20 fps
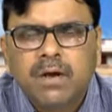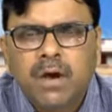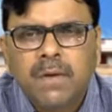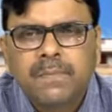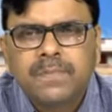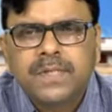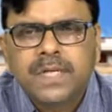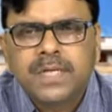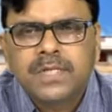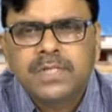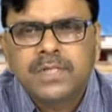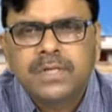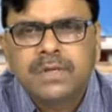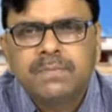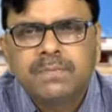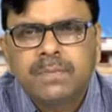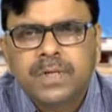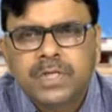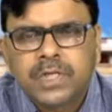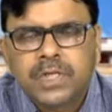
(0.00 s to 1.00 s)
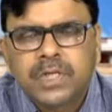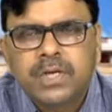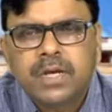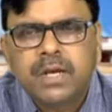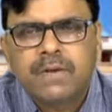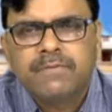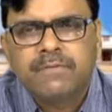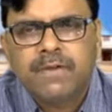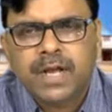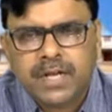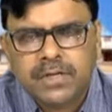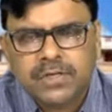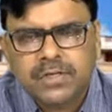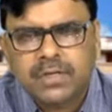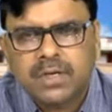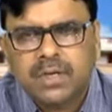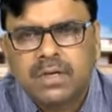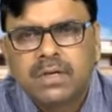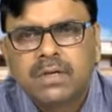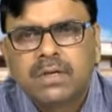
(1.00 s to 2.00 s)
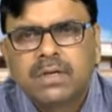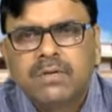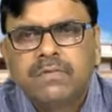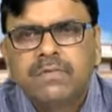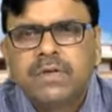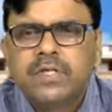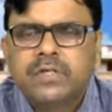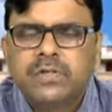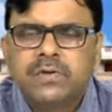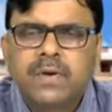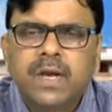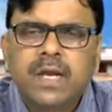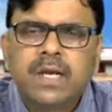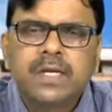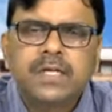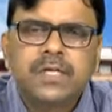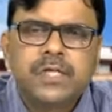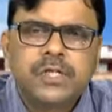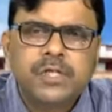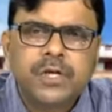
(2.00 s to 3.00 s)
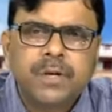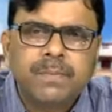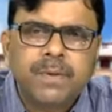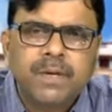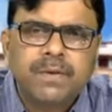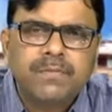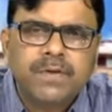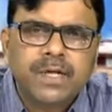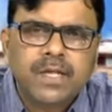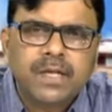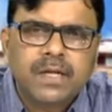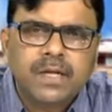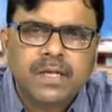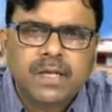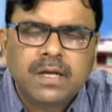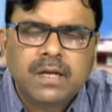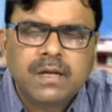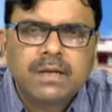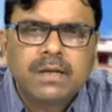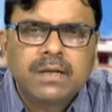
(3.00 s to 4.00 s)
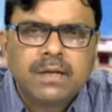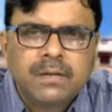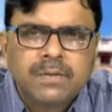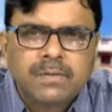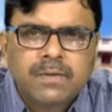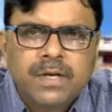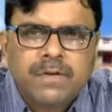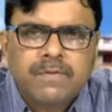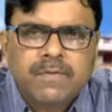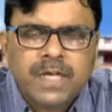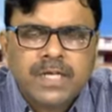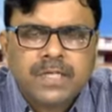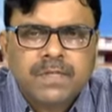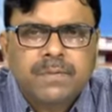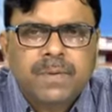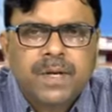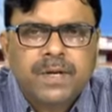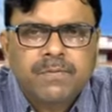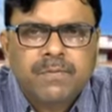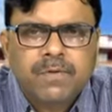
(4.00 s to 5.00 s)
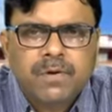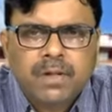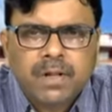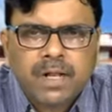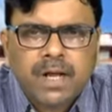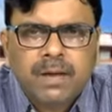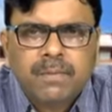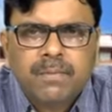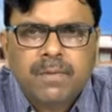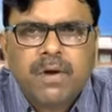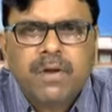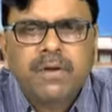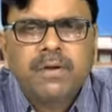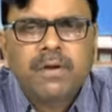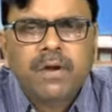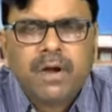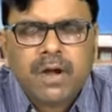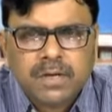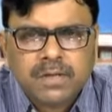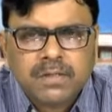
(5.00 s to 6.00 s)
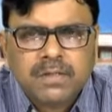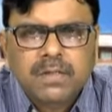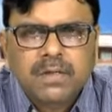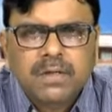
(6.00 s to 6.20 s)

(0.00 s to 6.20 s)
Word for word: objective material factor which really determine whether the investment would come or not.